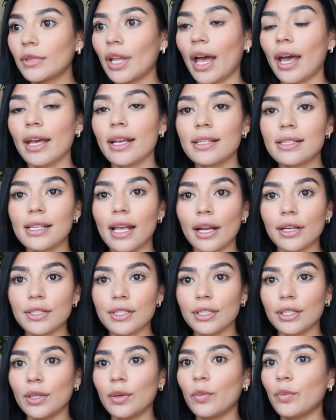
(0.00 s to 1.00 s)
That is
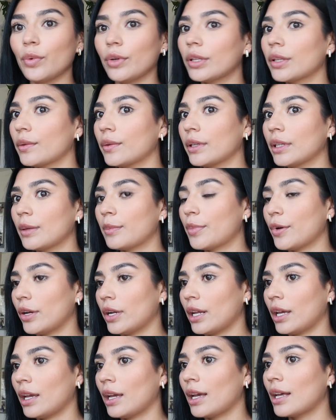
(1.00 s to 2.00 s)
actually really
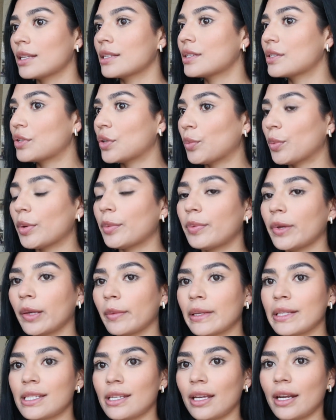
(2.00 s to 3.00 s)
pretty. It's super
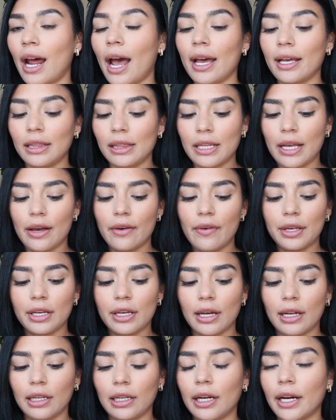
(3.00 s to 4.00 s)
pigmented. I love the
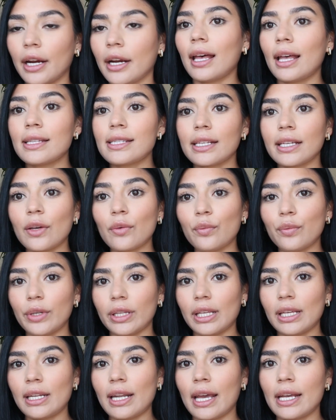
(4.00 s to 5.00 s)
color. It's like a
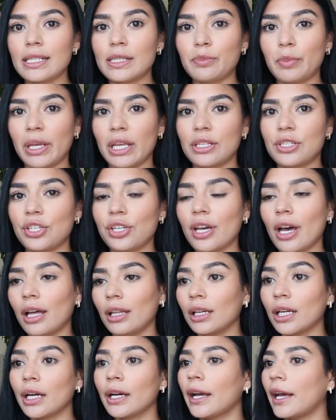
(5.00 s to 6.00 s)
really nice peachy
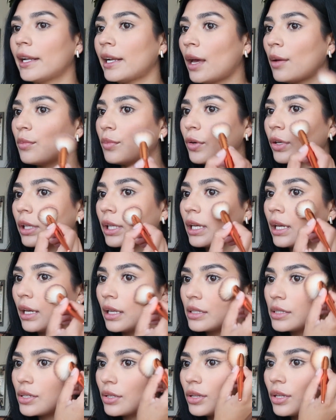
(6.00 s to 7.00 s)
color and I'm really
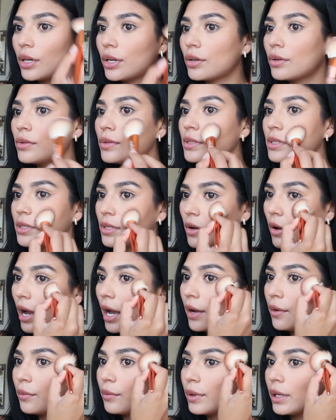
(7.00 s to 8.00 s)
into those. So
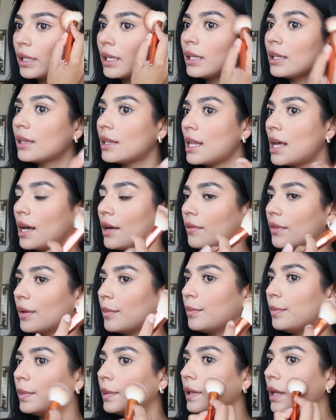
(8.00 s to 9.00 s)
I really love
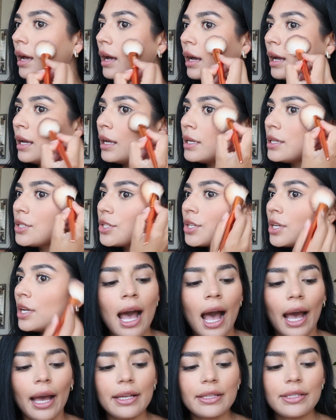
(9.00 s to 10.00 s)
the blush.
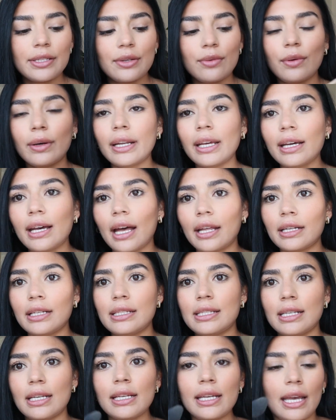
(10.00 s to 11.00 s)
I do want to kind
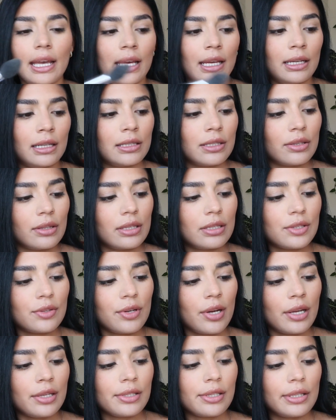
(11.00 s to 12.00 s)
of dig into this
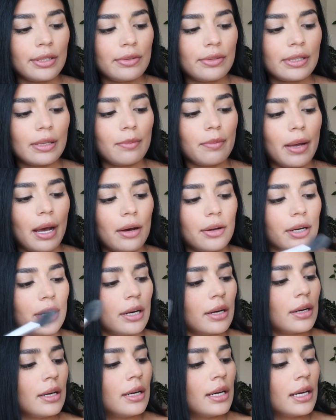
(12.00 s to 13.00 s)
translucent
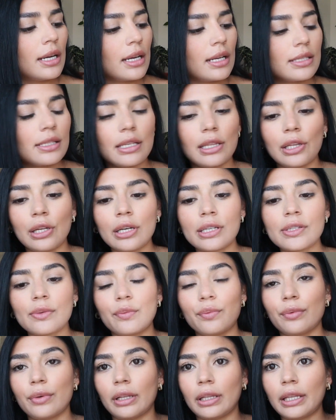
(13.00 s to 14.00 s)
powder because it looks
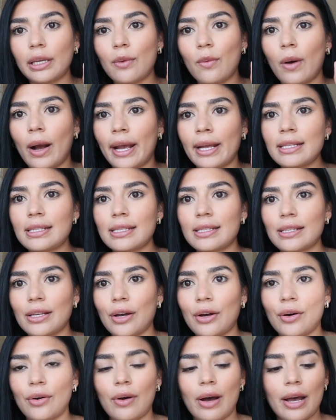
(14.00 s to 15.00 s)
really white.
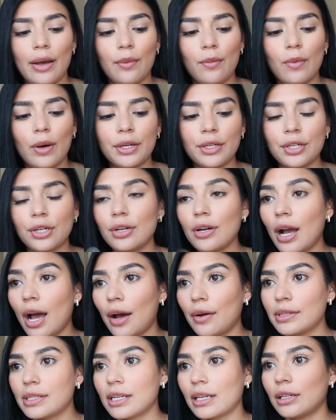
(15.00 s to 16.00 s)
So I wonder
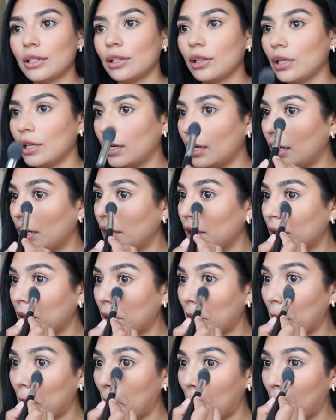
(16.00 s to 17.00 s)
how it's going to look.